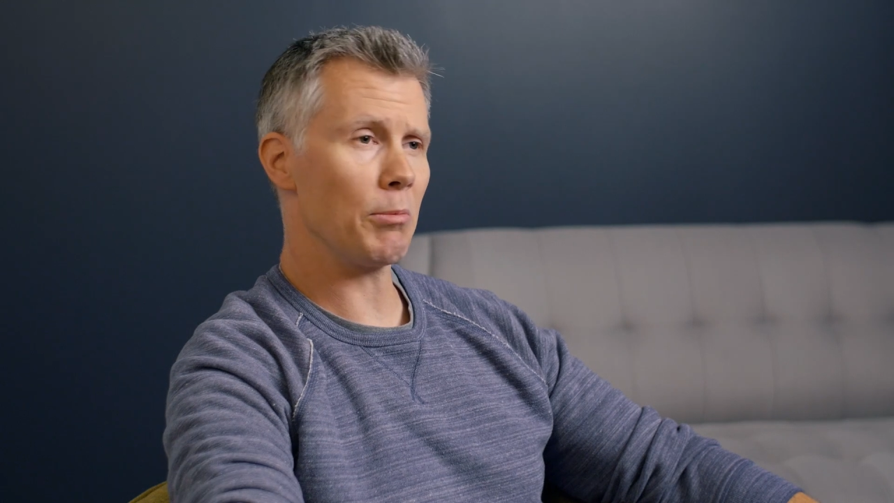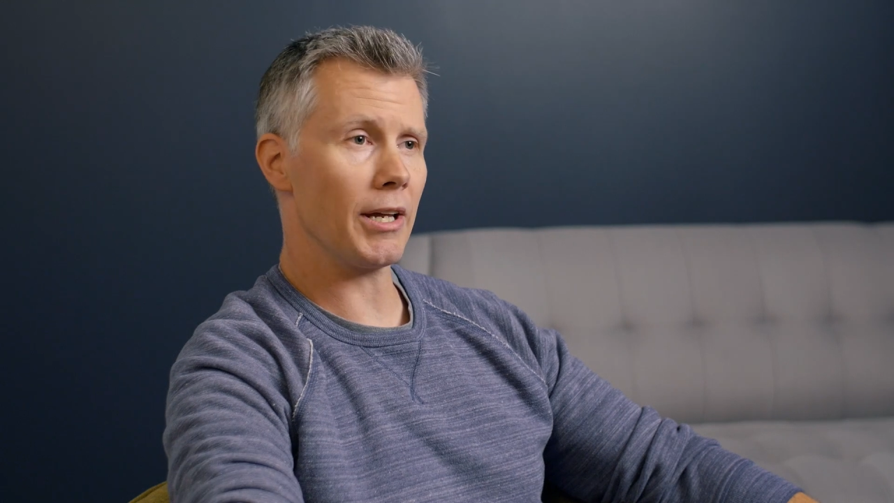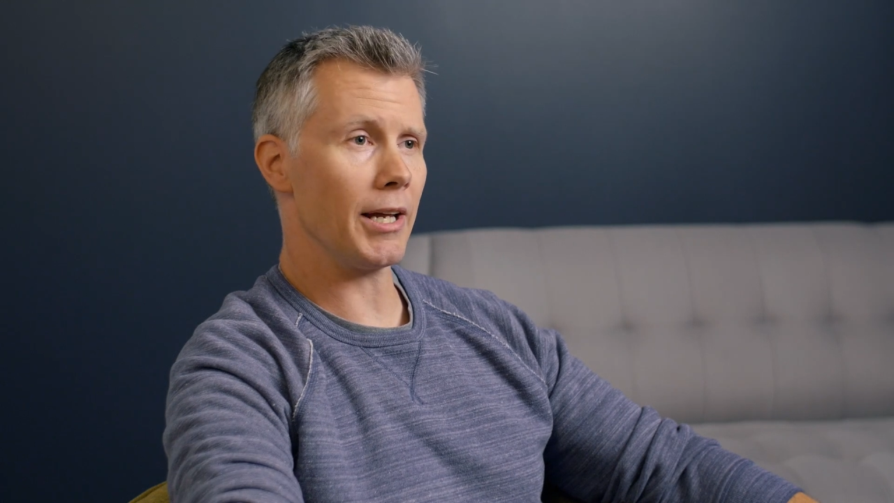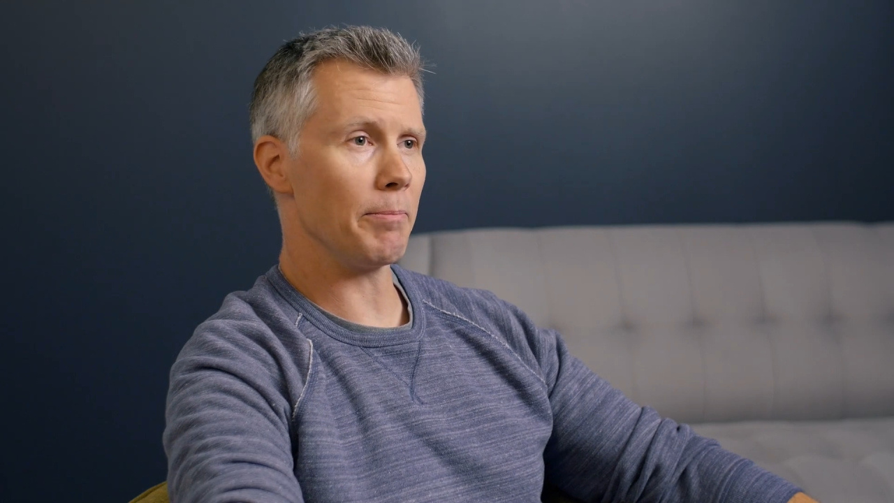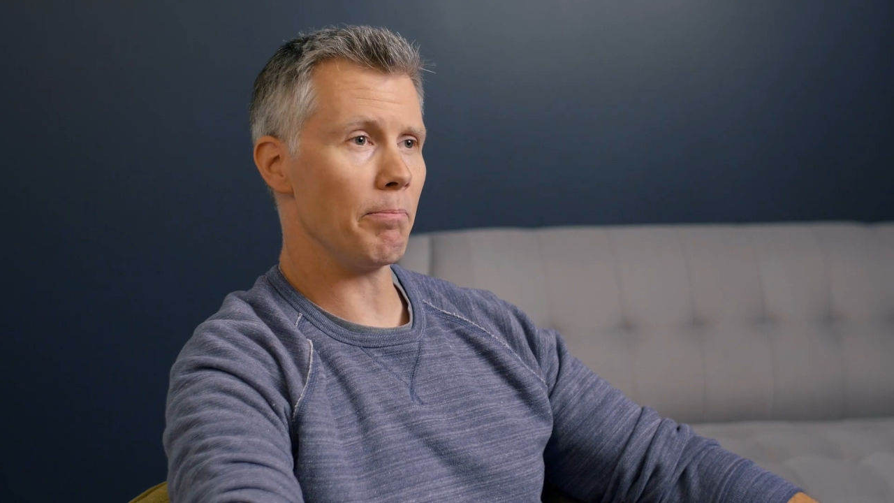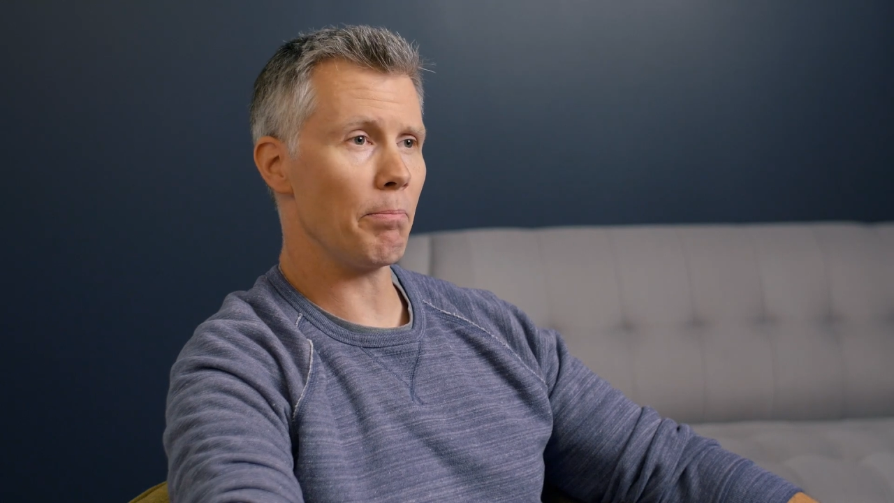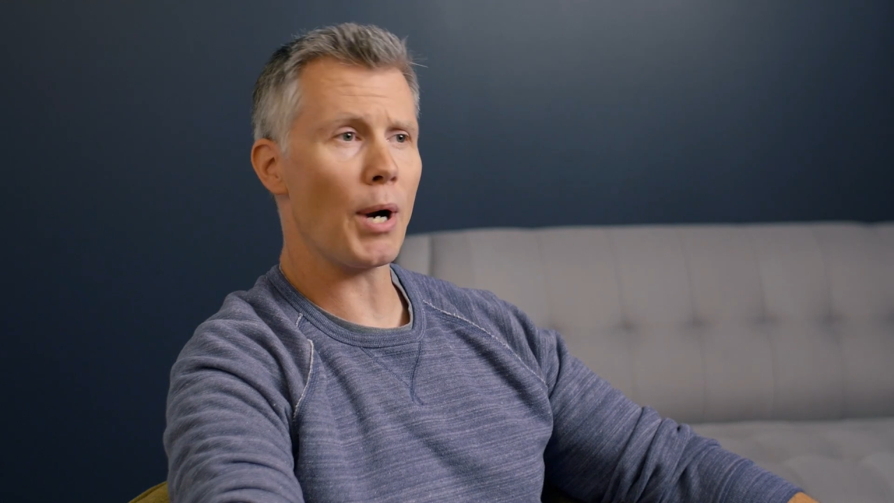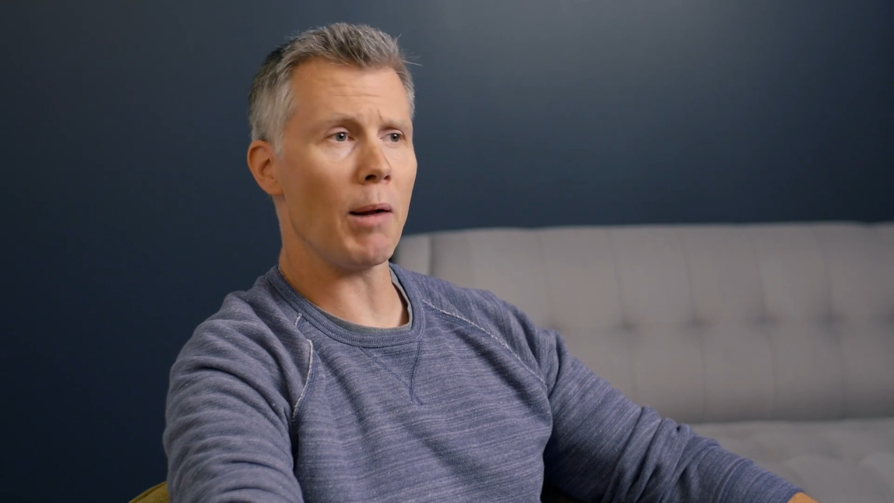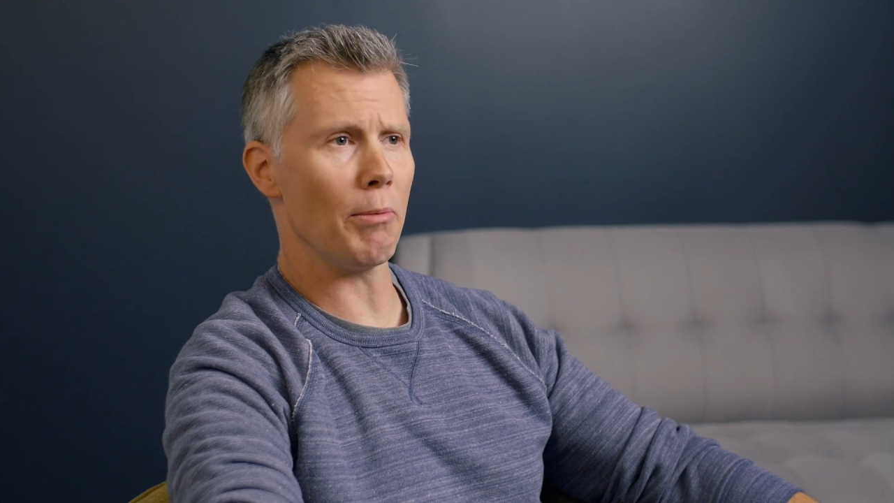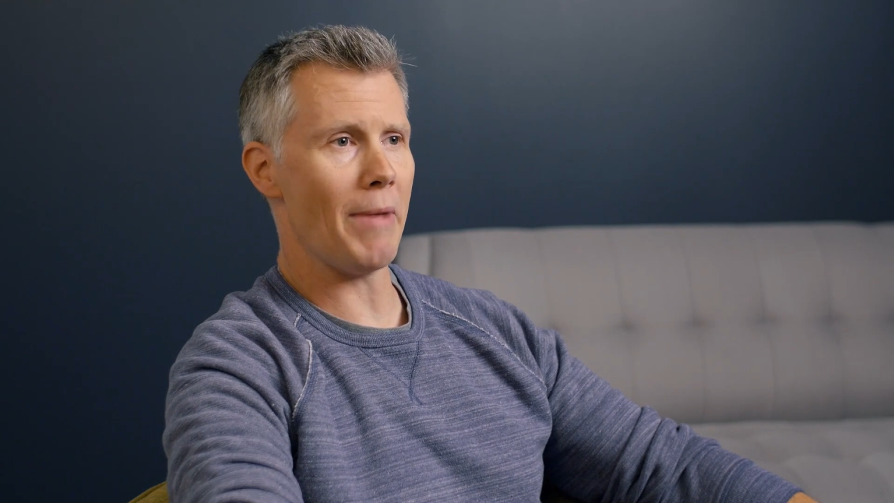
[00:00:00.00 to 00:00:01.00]
became
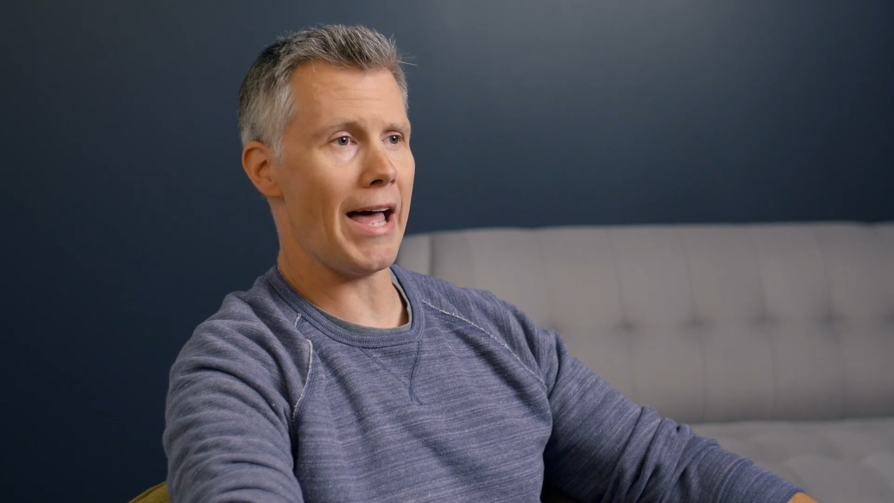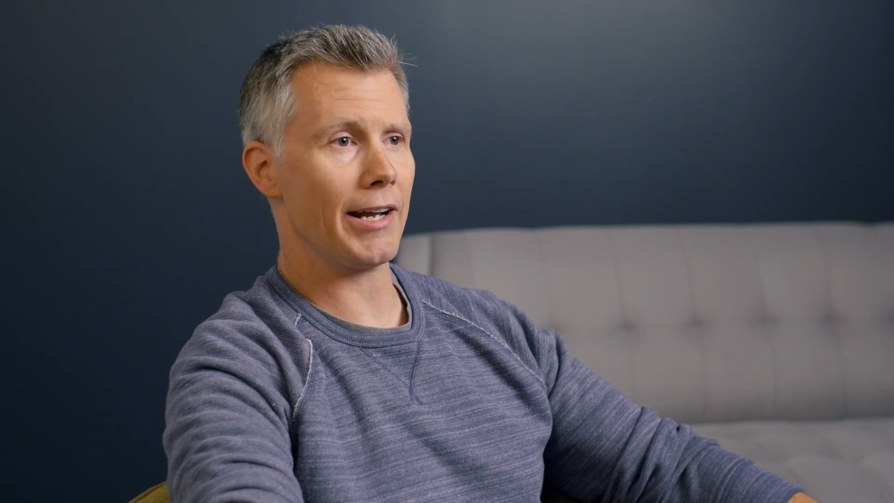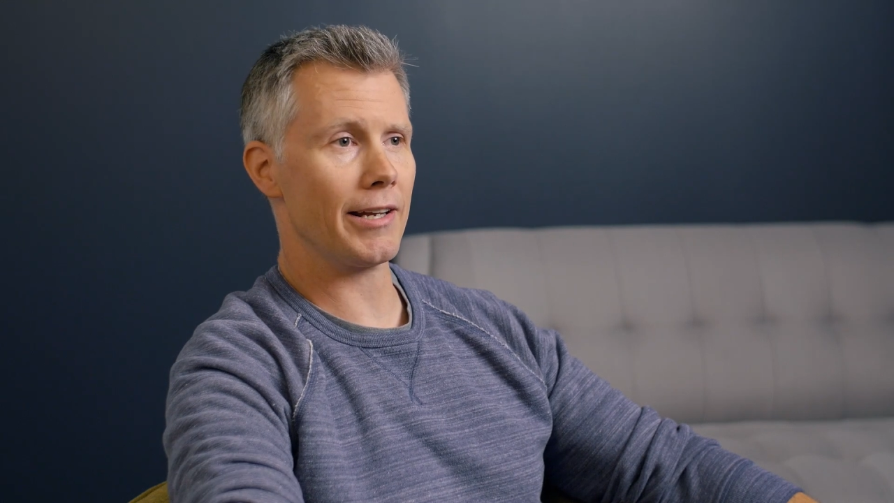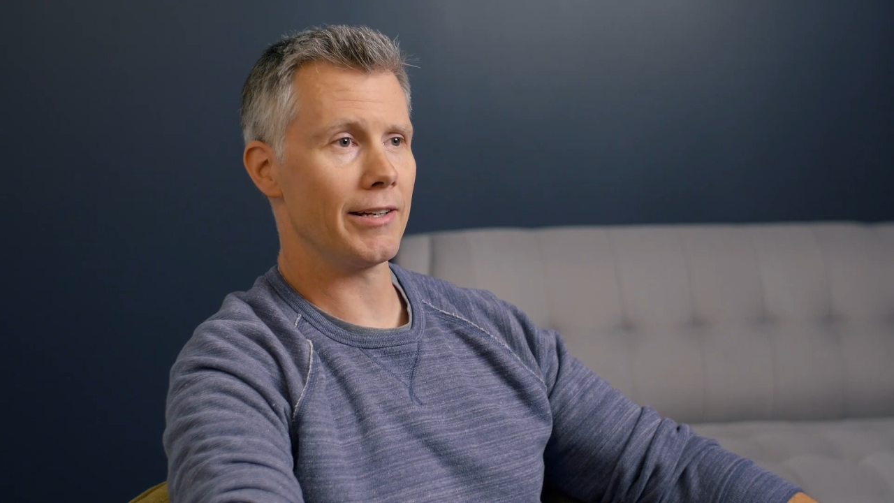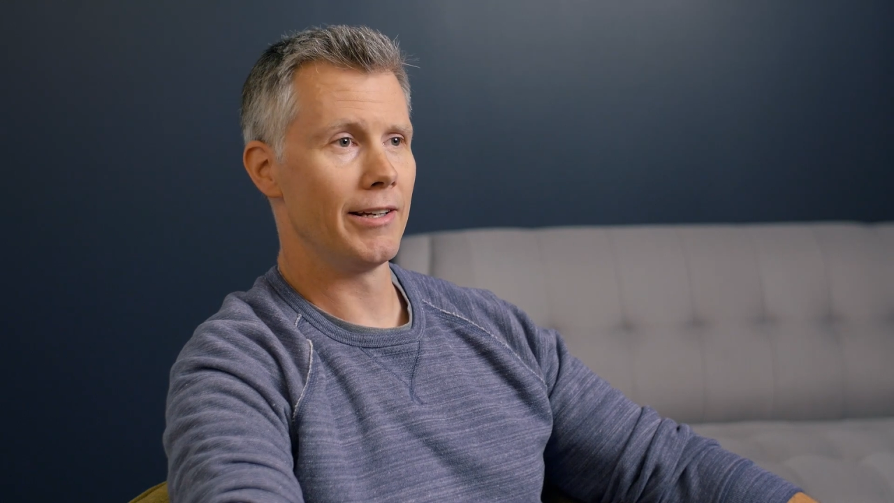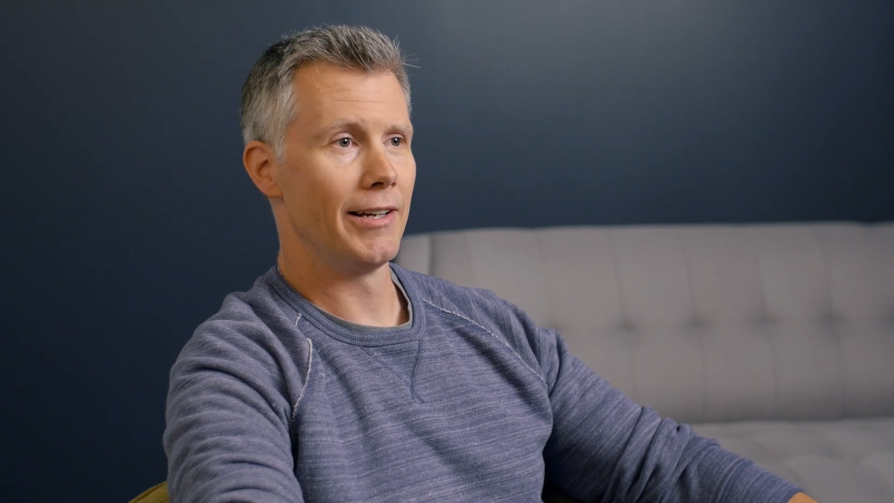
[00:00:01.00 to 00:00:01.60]
problematic.